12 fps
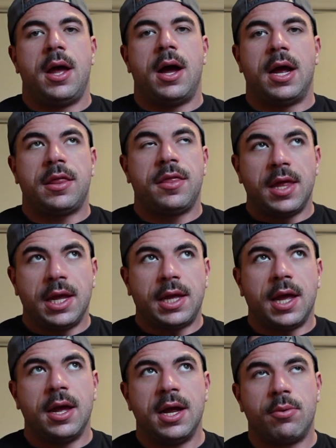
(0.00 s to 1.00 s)
I think
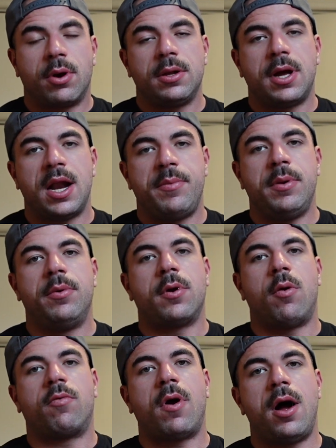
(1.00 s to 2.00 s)
where a lot of people
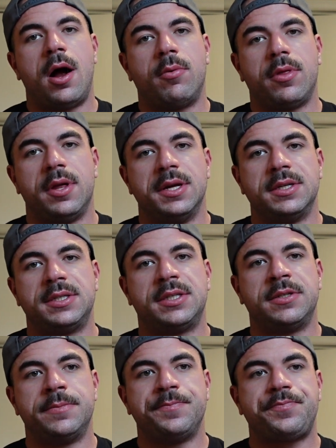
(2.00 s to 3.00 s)
go wrong with
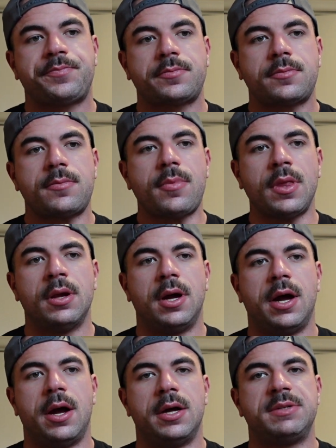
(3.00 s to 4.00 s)
this,
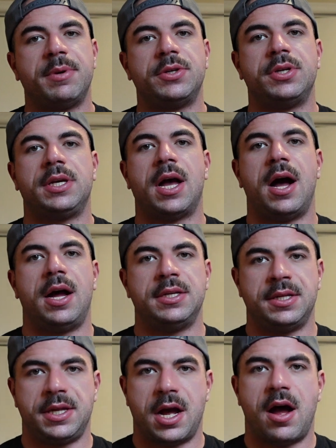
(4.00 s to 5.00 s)
uh, especially
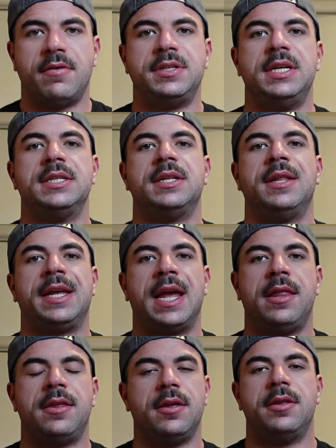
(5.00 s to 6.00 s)
guys in the off season, they
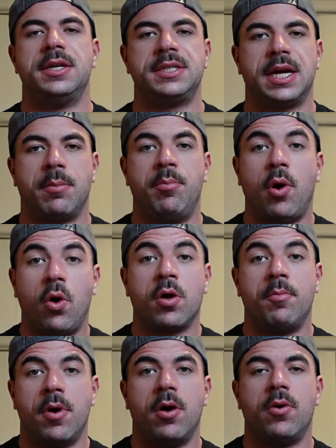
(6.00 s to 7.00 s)
get into this like
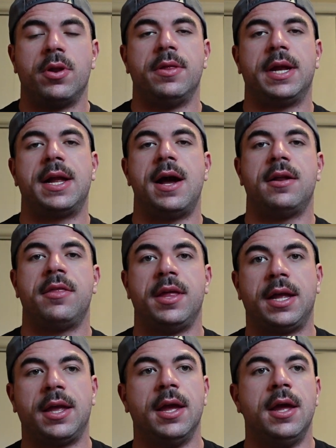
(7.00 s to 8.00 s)
bulk mode and they kind of
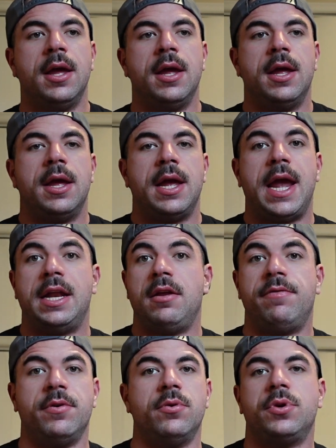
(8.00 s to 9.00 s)
think
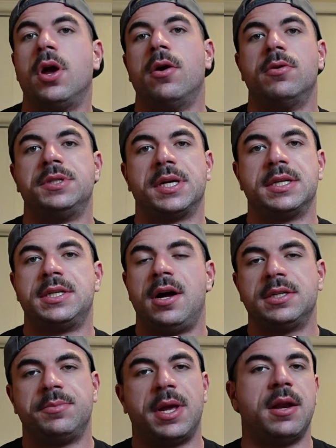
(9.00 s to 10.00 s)
any food goes, like as
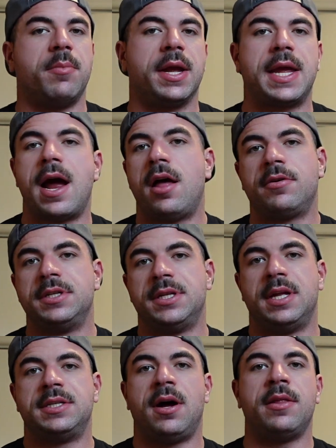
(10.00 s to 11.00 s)
long as I'm getting my calories
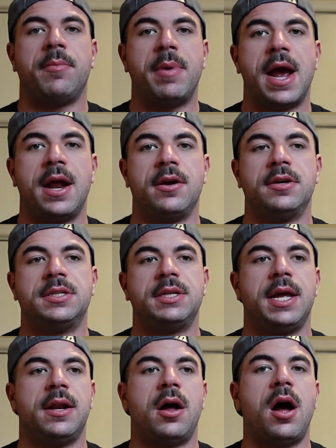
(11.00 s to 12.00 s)
and that's all that
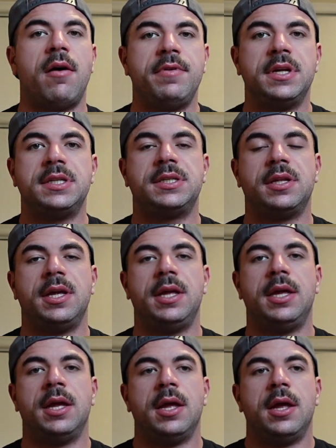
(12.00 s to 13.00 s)
matters. And
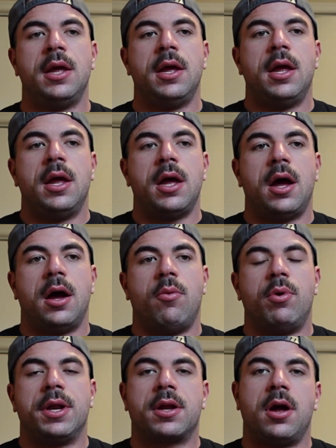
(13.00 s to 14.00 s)
obviously
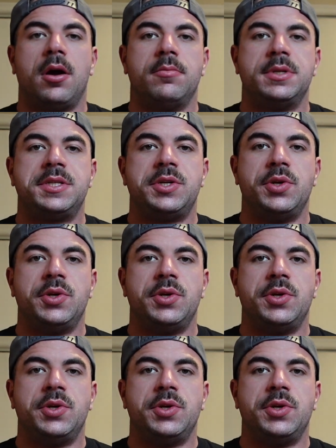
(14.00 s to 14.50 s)
uh, when it comes